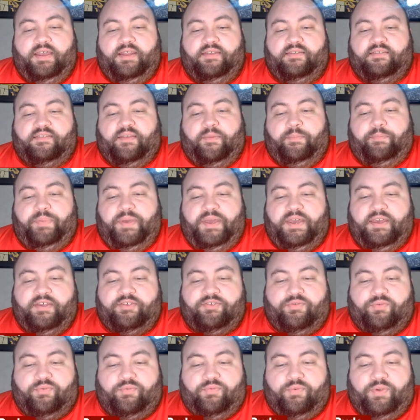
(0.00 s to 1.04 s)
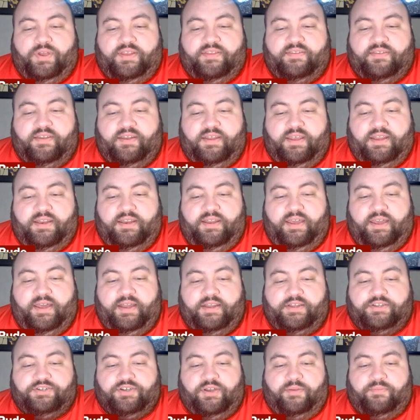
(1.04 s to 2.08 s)
and is the biggest reason
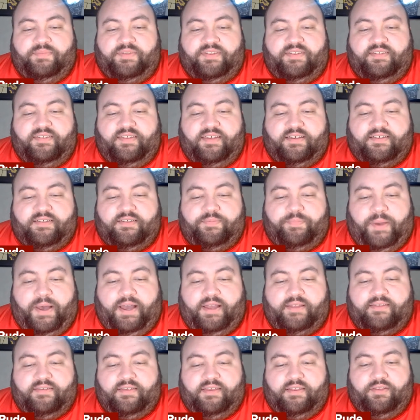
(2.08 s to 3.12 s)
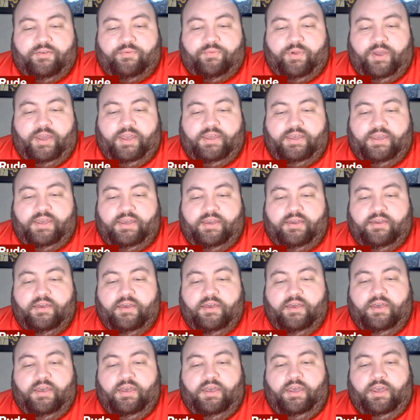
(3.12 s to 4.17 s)
Indiana jumped six spots in the ranking
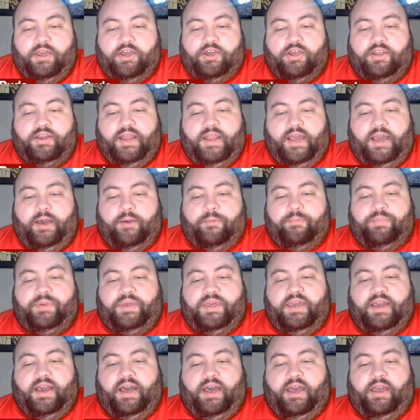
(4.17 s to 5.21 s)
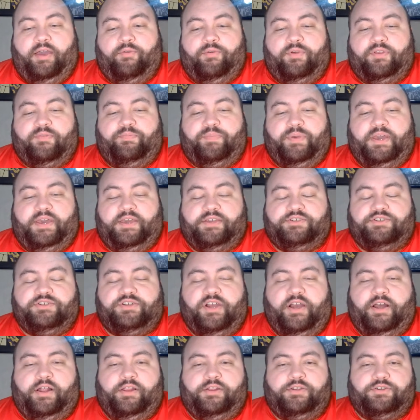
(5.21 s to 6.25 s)
and could now be Iowa's biggest
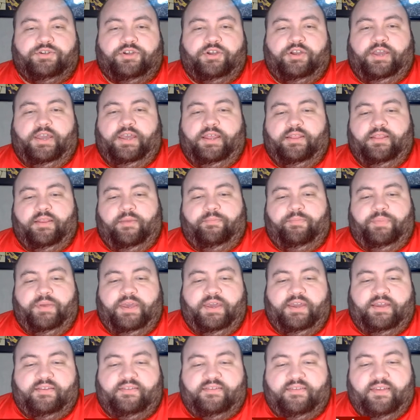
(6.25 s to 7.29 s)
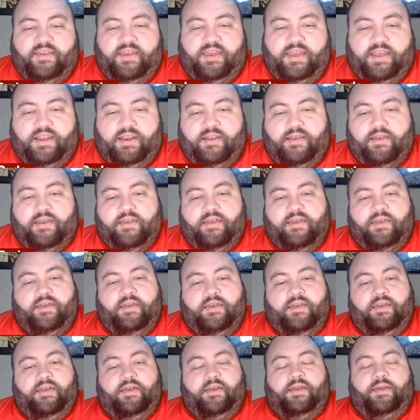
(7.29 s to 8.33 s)
challenger in the Big Ten.
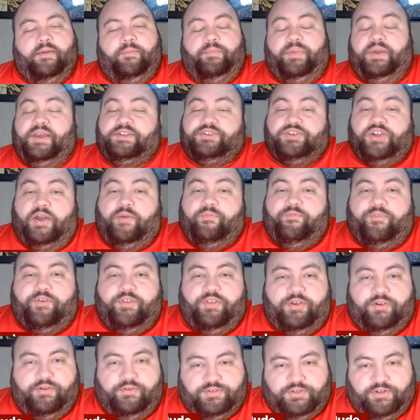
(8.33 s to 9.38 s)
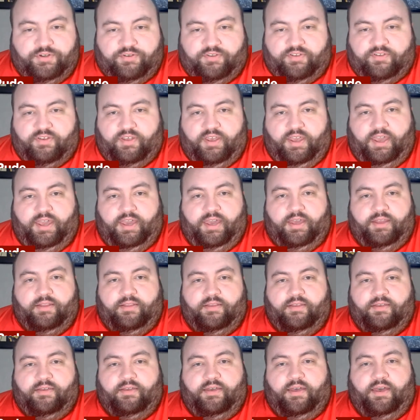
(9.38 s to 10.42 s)
Big jump for the Hoosiers.
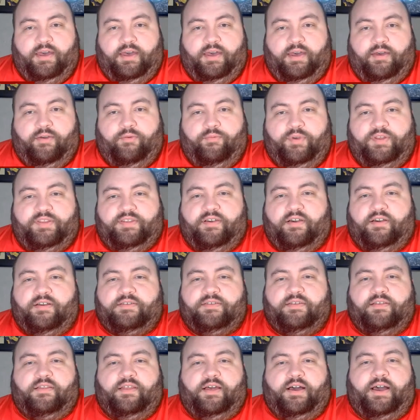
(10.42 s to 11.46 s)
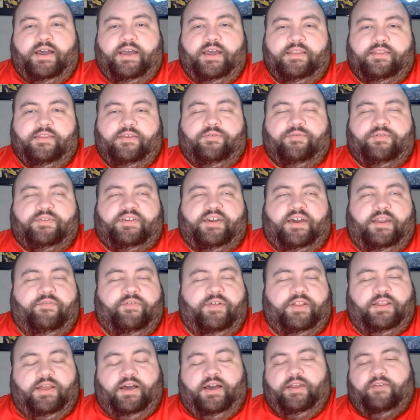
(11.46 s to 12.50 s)
And uh, we talked a lot, and there was kind of
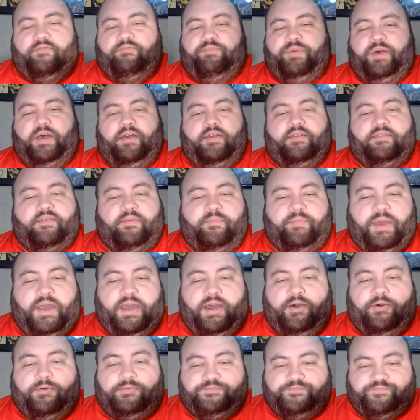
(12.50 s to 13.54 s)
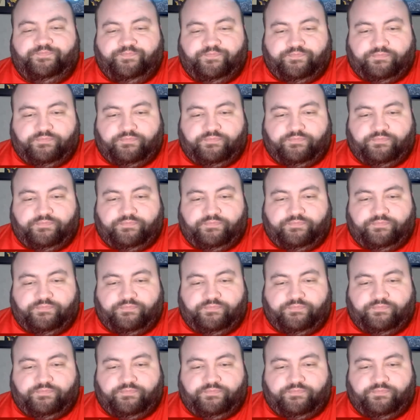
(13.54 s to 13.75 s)
a lot of buzz about